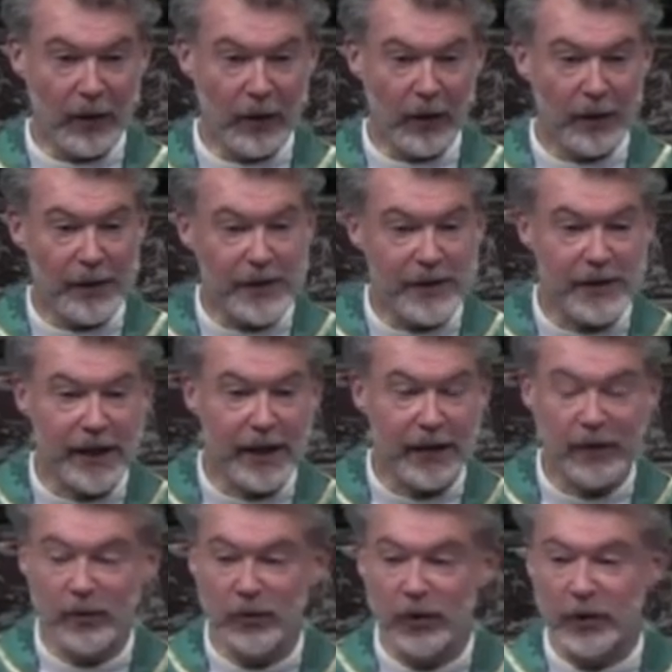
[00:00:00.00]
what we should say
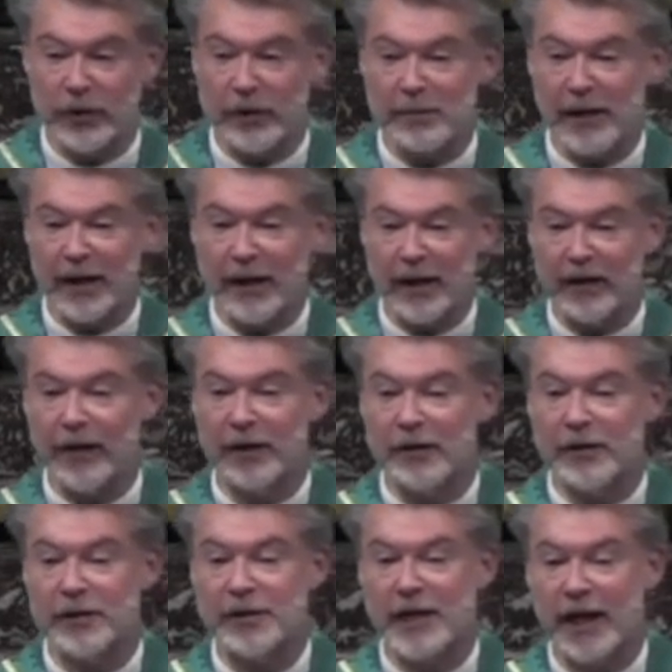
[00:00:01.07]
to the world about our
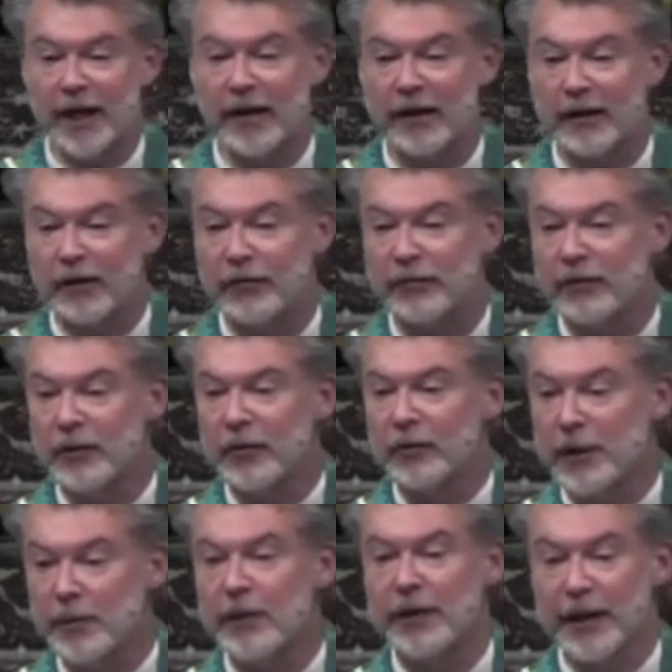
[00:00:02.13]
understanding of
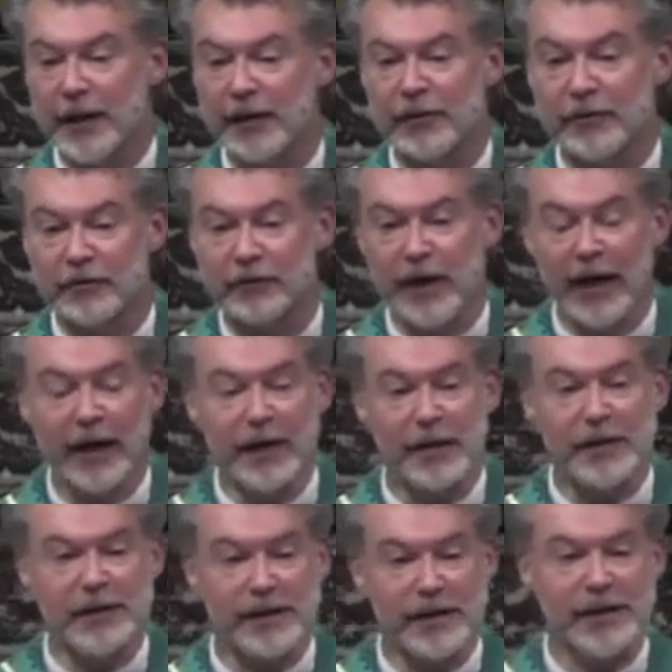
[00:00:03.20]
reproductive
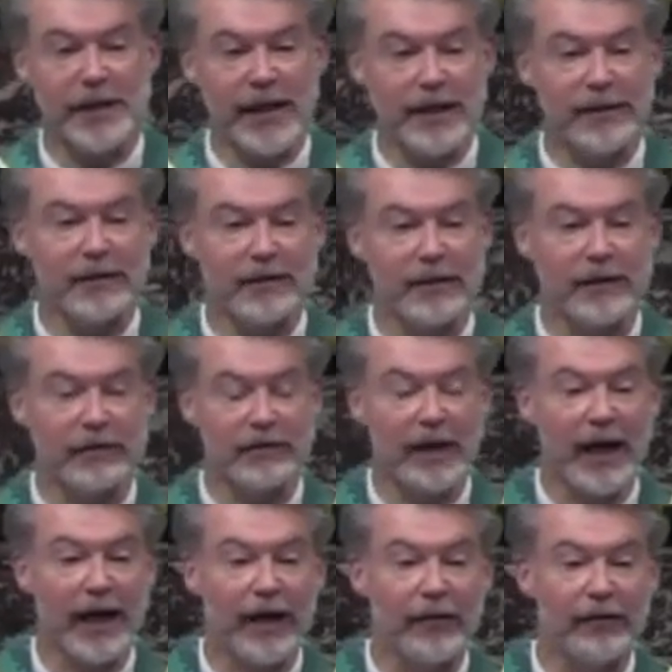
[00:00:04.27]
rights and the sanctity of
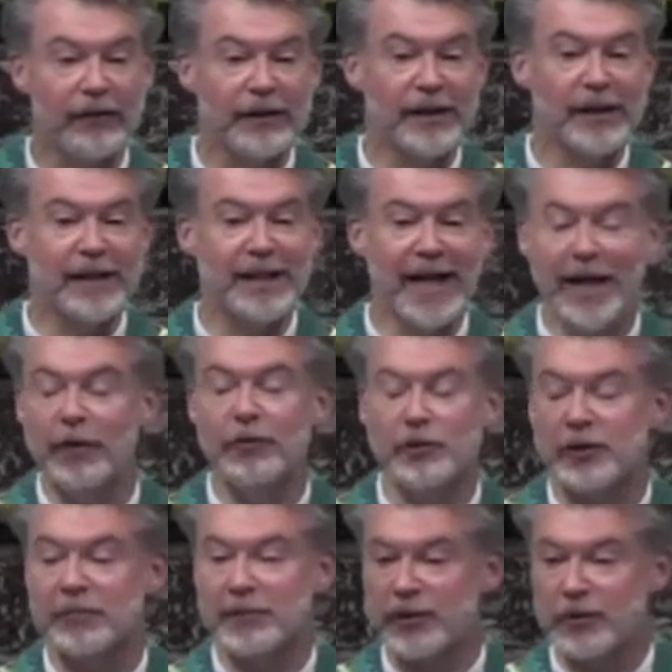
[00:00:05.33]
life and the
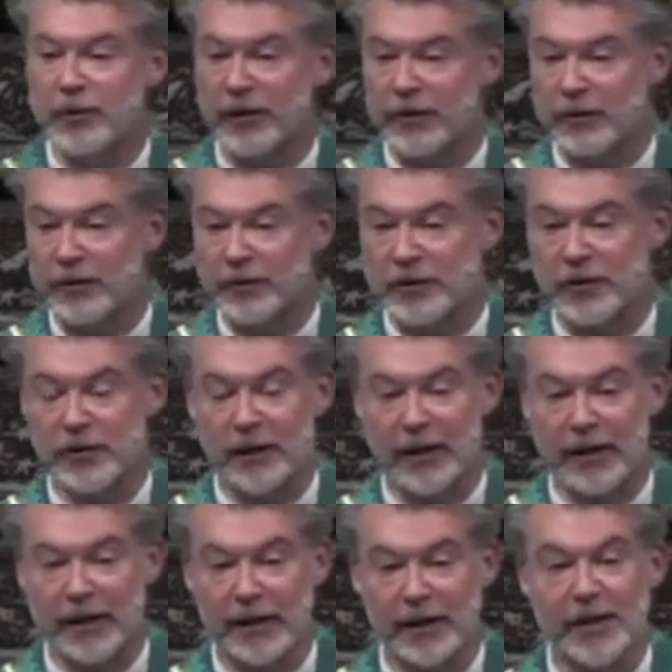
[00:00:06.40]
tension between those two
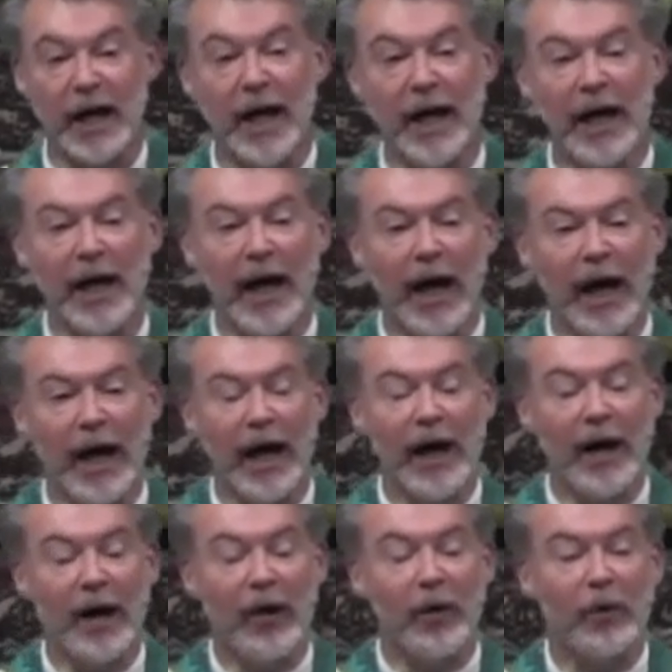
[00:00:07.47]
ideas,
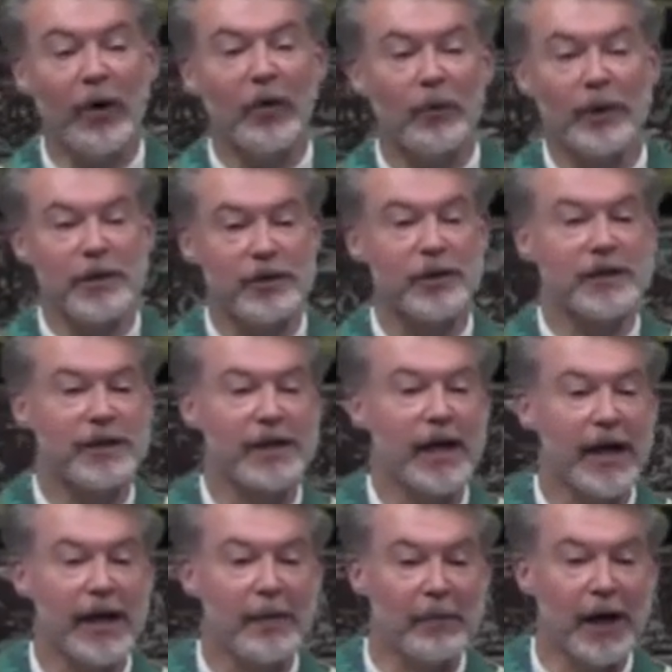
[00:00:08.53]
what we should
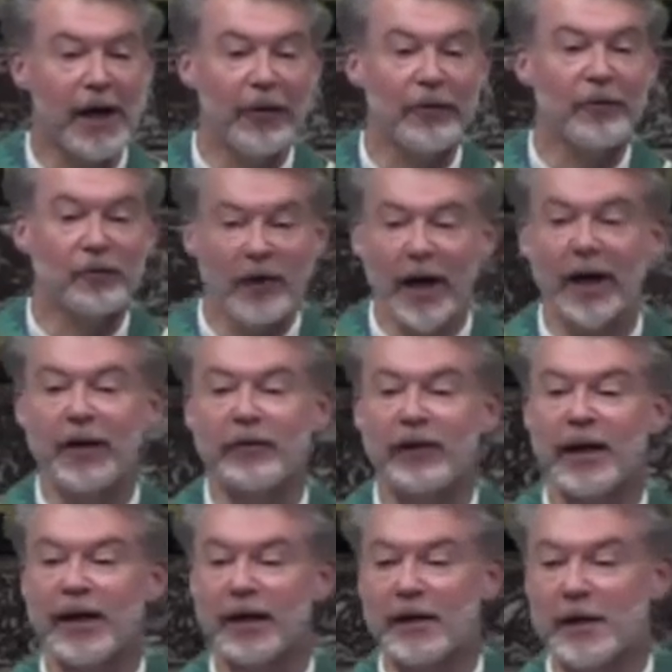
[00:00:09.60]
say about the right
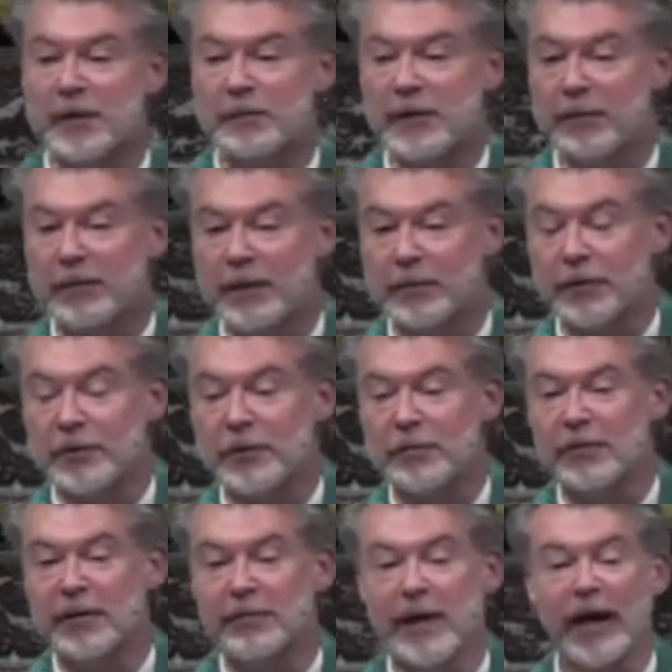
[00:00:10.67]
of gay and lesbian people to
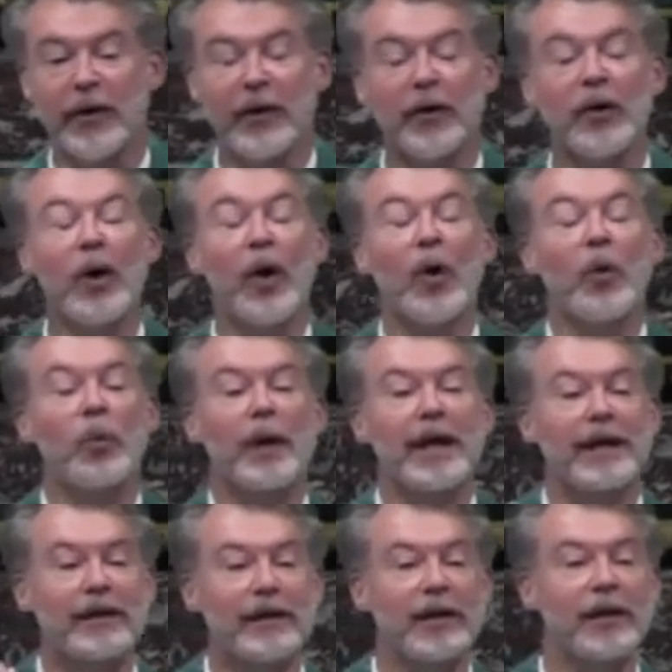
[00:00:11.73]
be married.
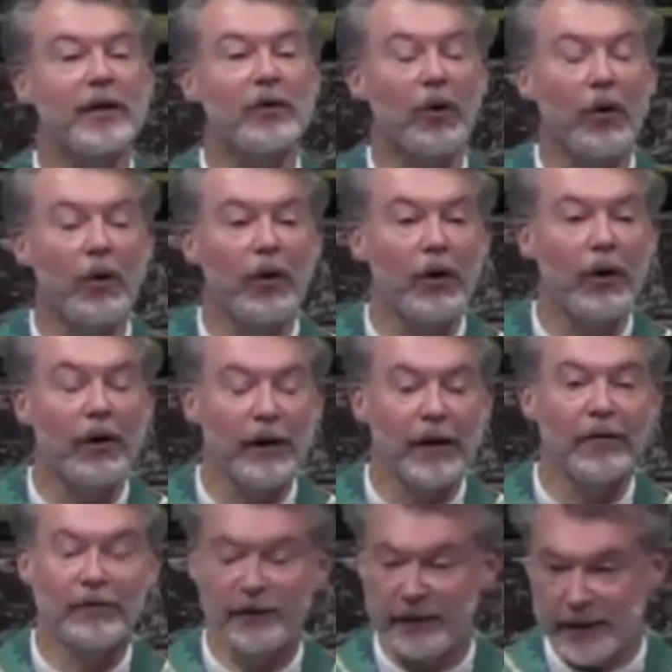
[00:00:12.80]
We did all
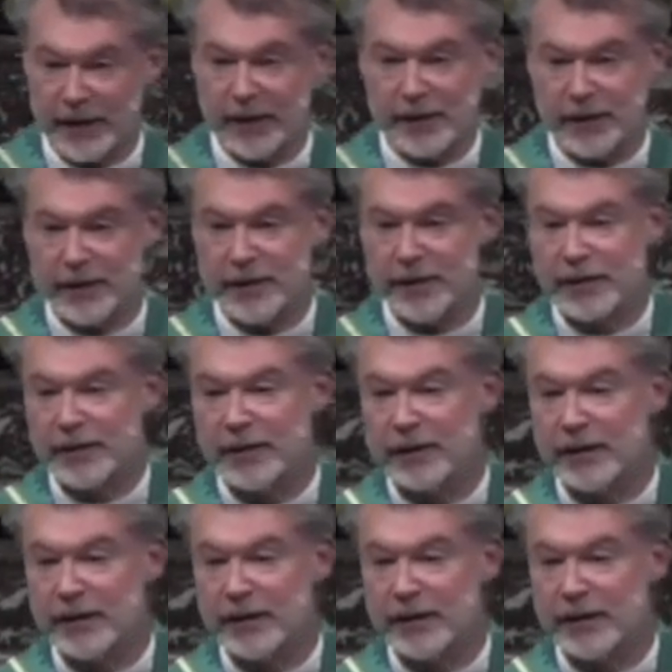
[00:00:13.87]
of this